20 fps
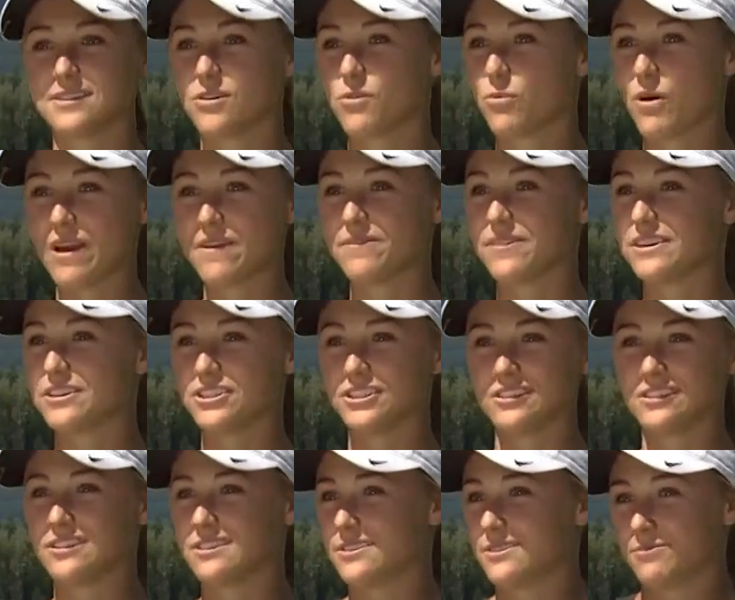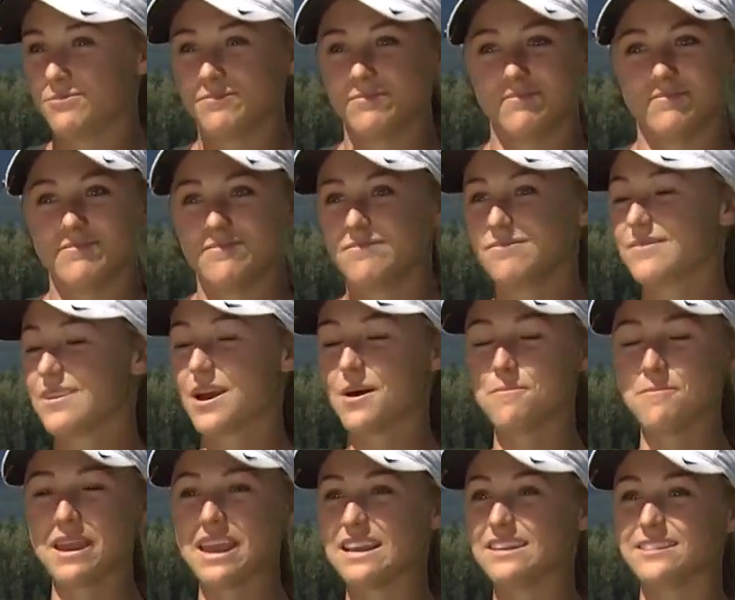Whitefish is
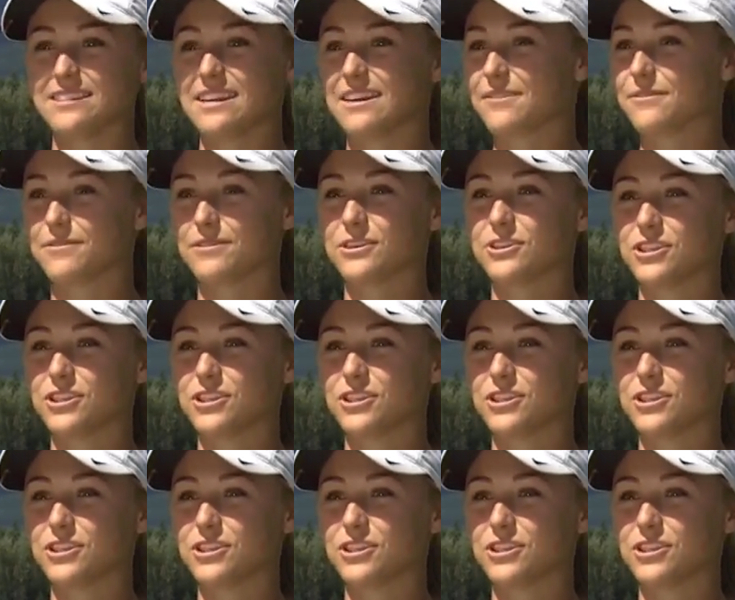amazing for